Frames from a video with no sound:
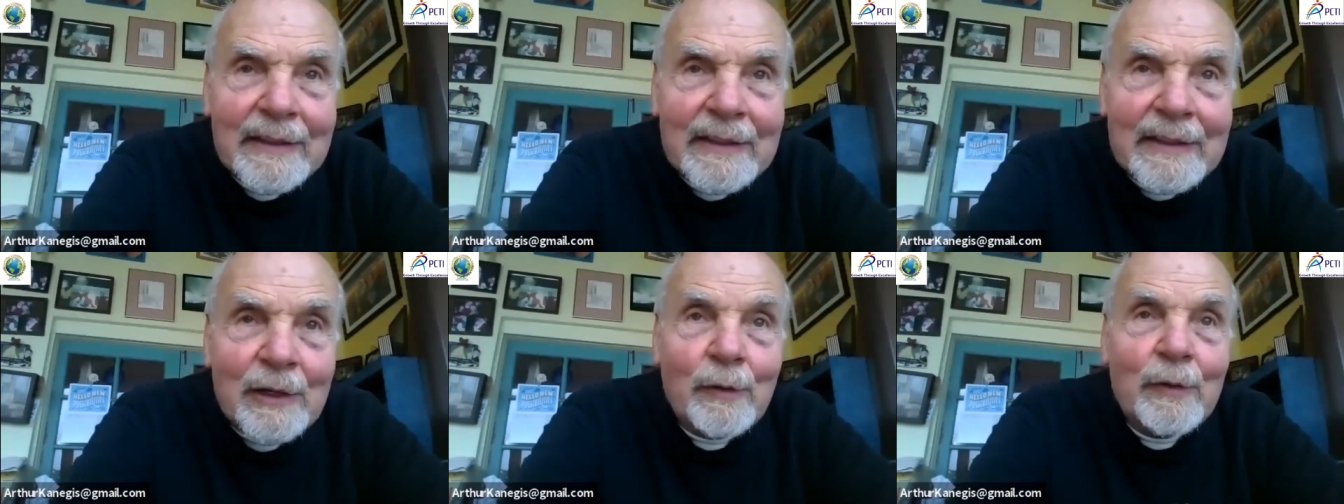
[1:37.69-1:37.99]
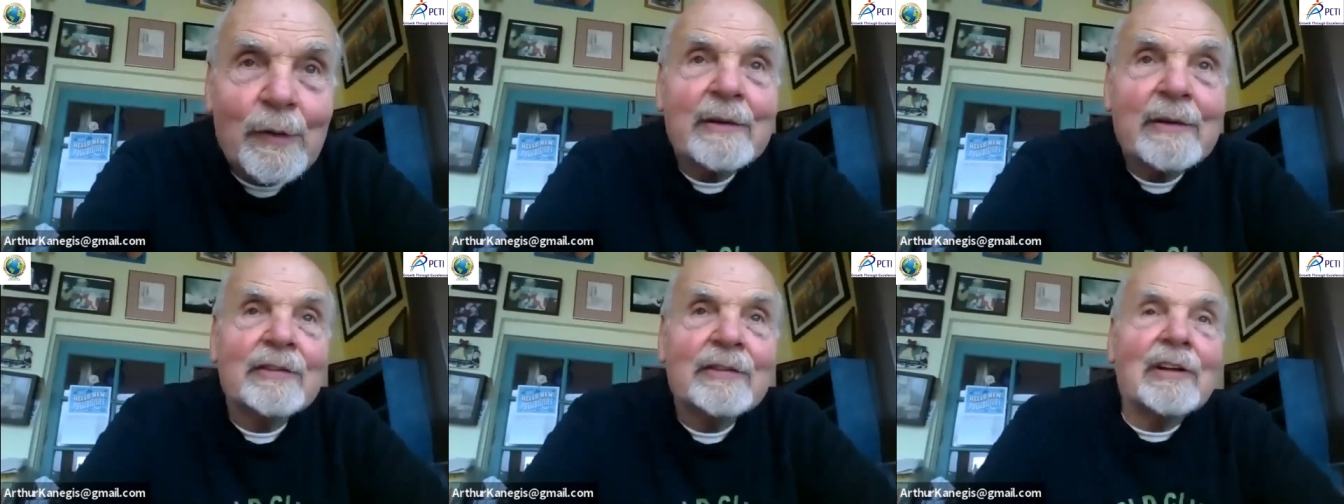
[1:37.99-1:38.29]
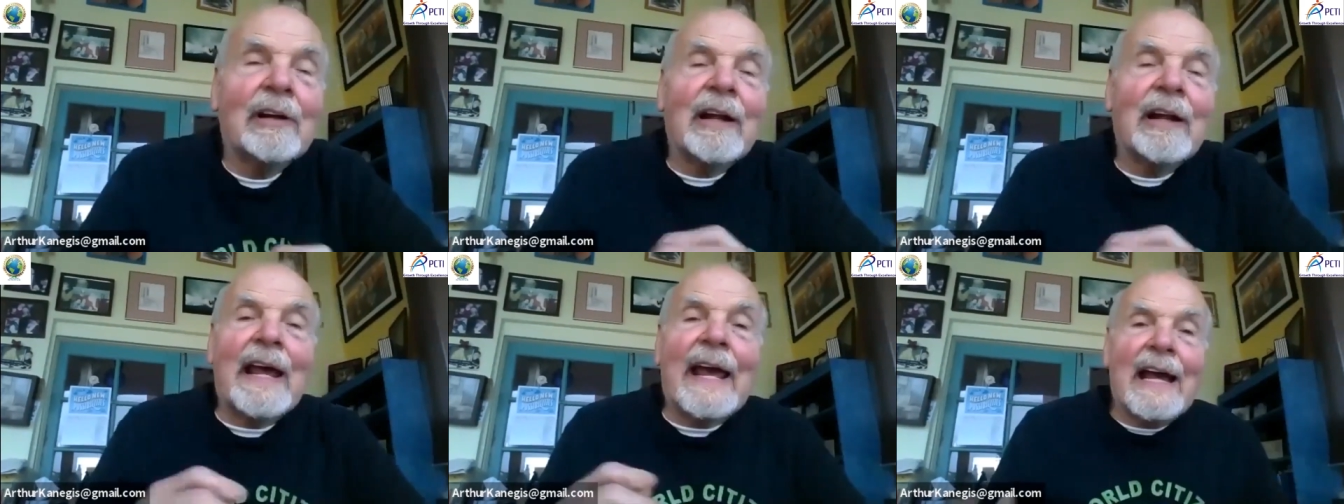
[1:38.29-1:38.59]
you know there's
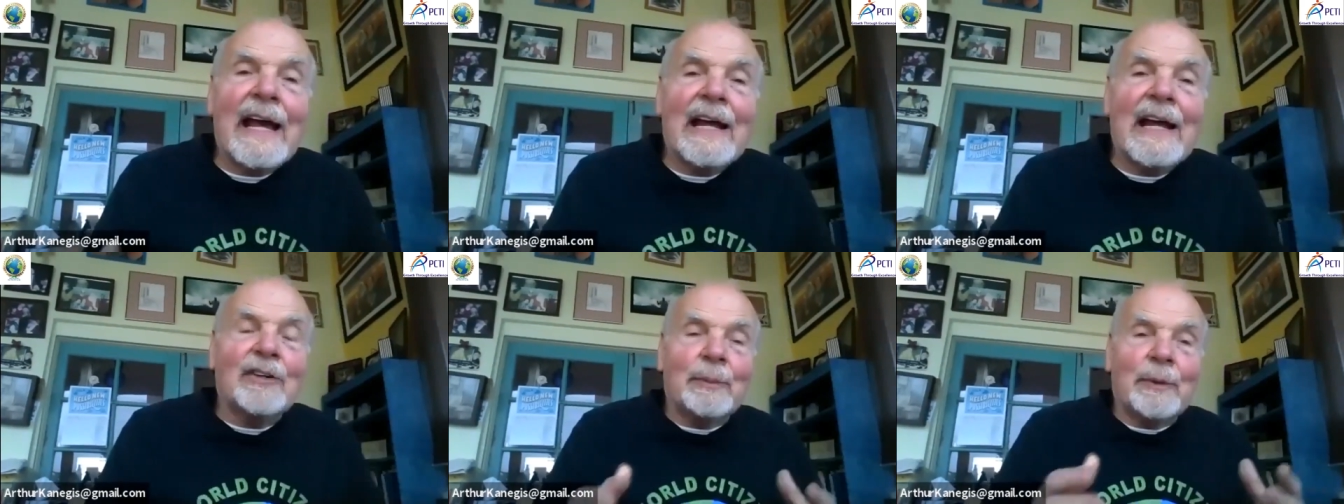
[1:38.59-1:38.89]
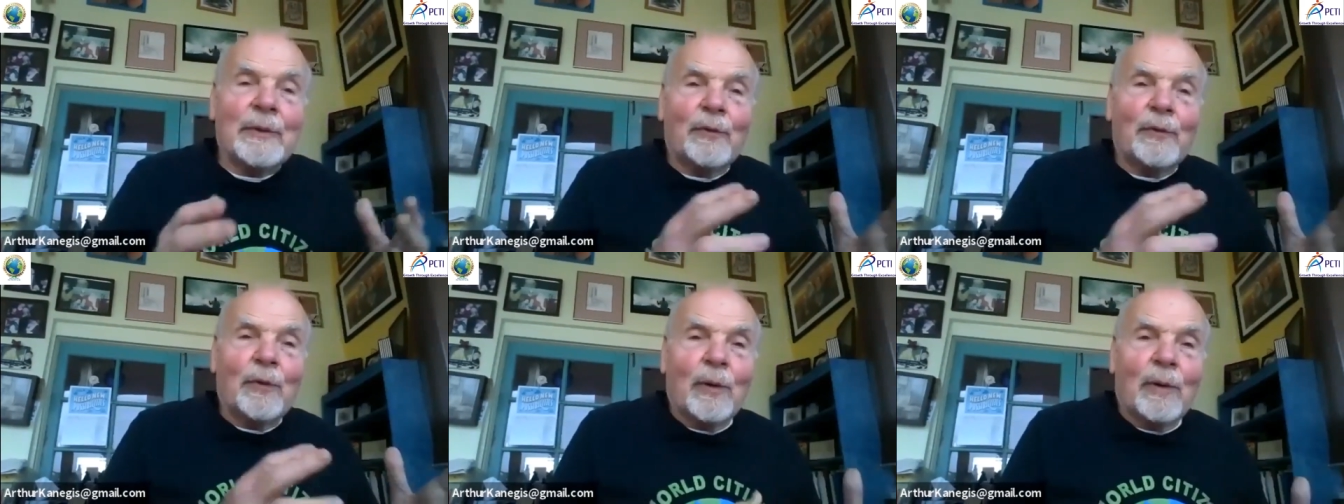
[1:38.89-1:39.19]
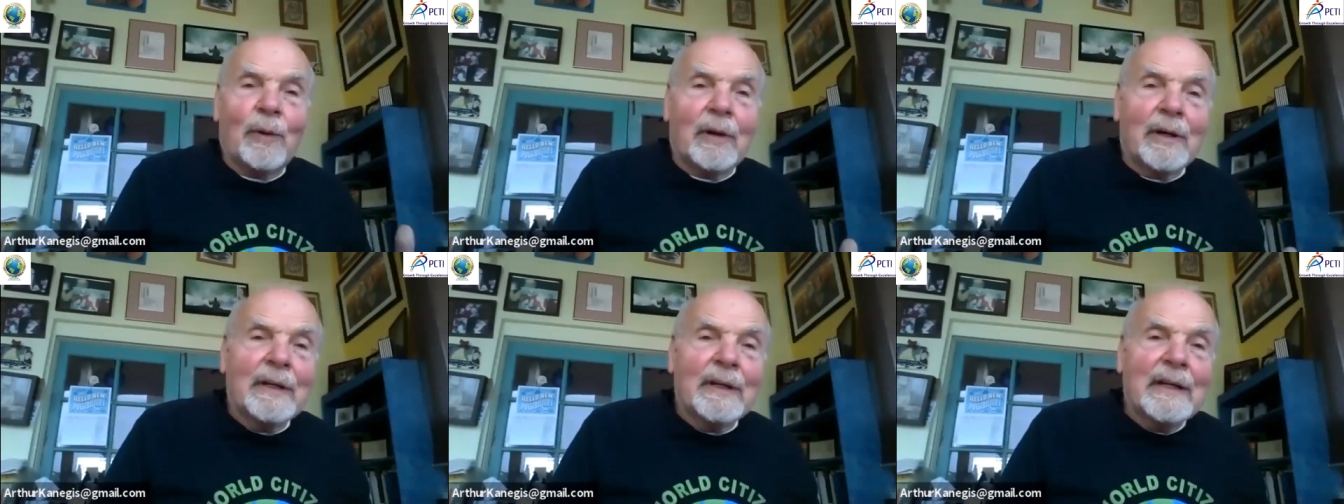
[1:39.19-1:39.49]
little ads
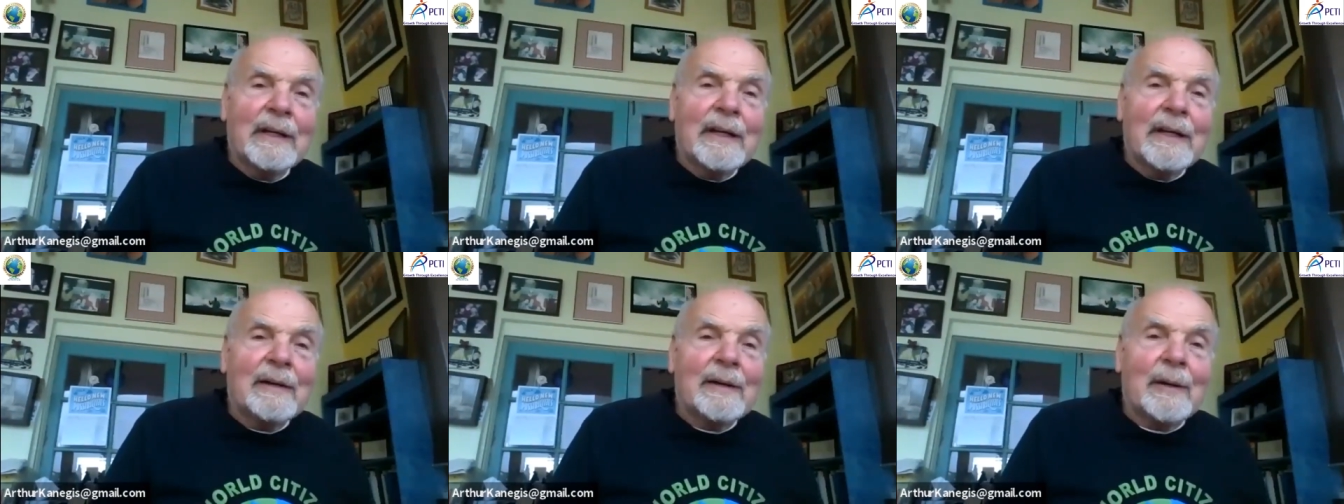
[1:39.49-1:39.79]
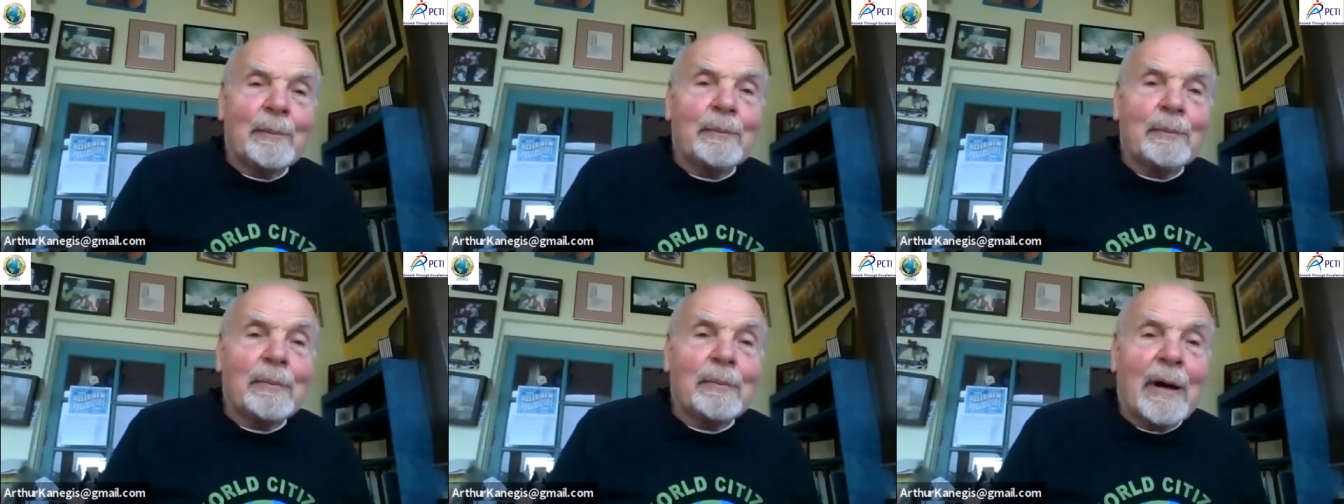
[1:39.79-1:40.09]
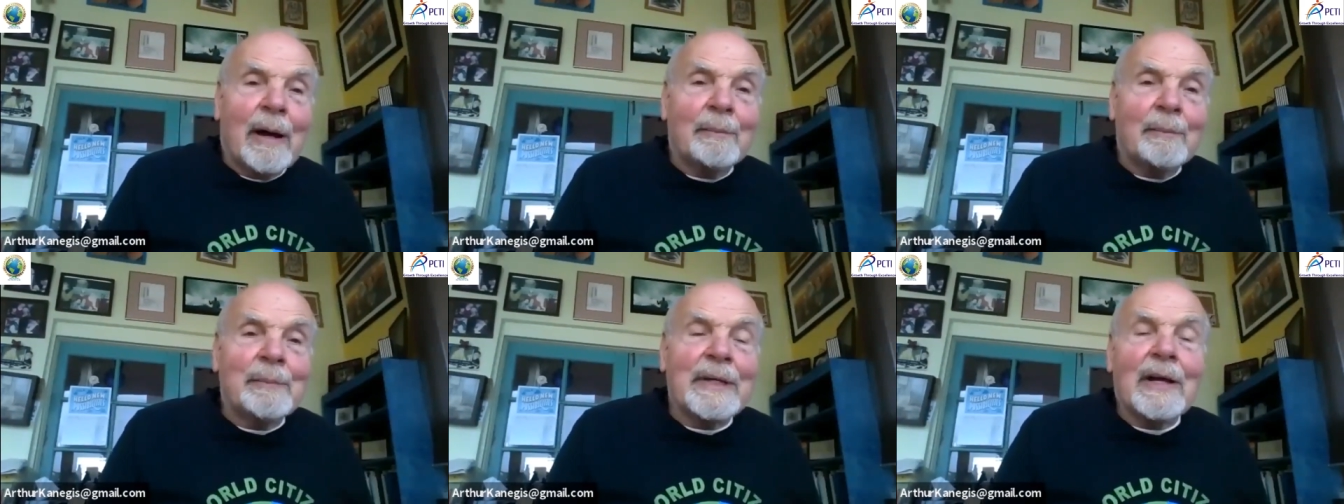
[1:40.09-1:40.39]
before uh,
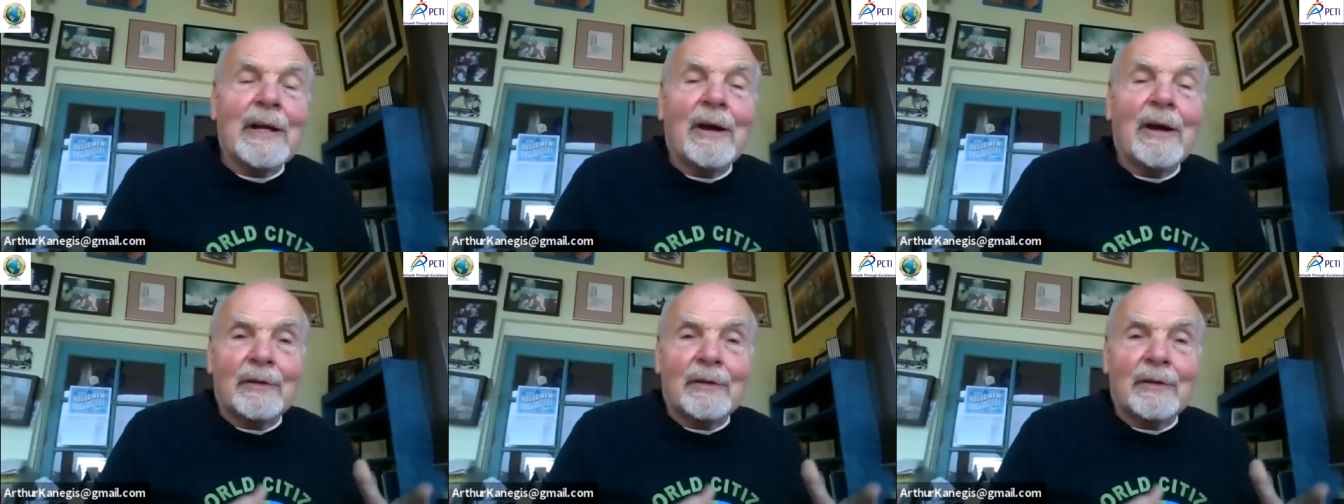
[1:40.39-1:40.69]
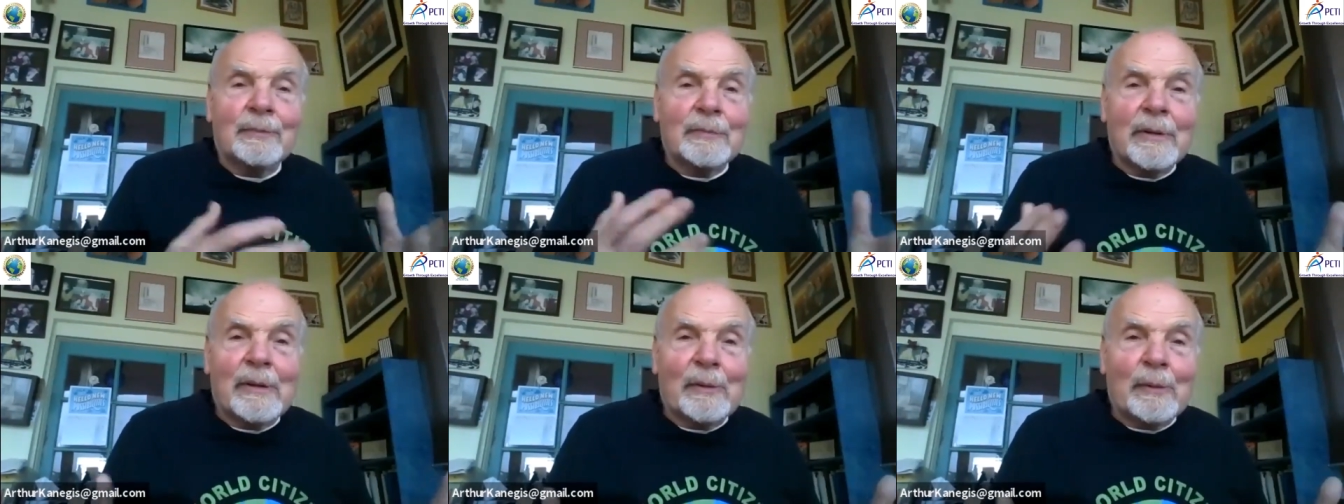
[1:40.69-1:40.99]
uh, PR